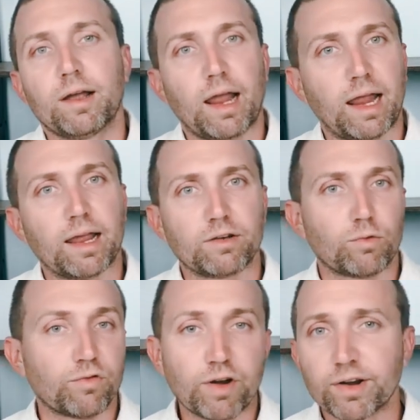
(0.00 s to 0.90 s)
and
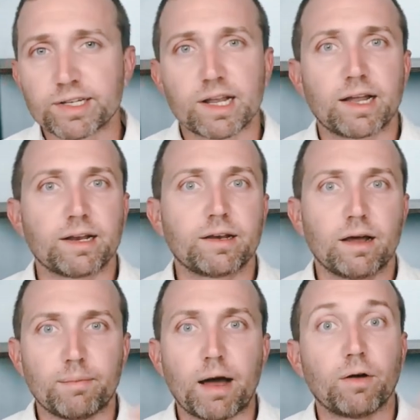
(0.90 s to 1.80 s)
we're very excited
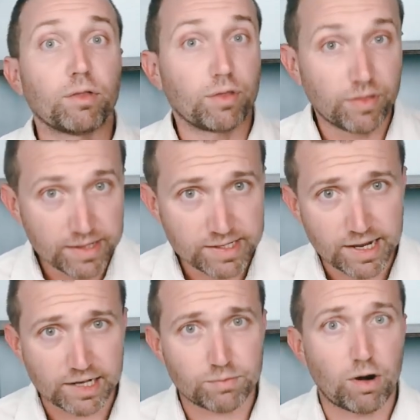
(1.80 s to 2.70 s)
about this
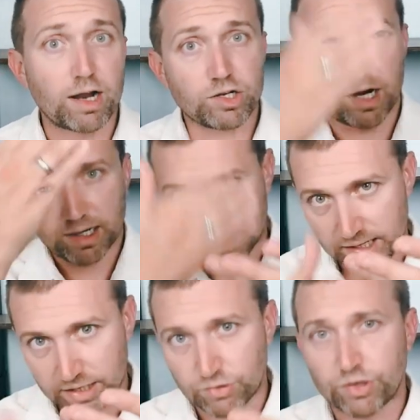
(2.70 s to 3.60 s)
next project,
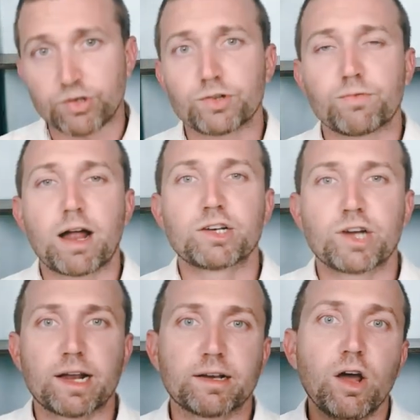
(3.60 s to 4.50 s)
Introduce
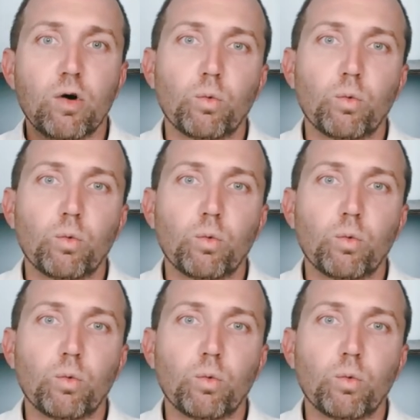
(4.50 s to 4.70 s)
Project,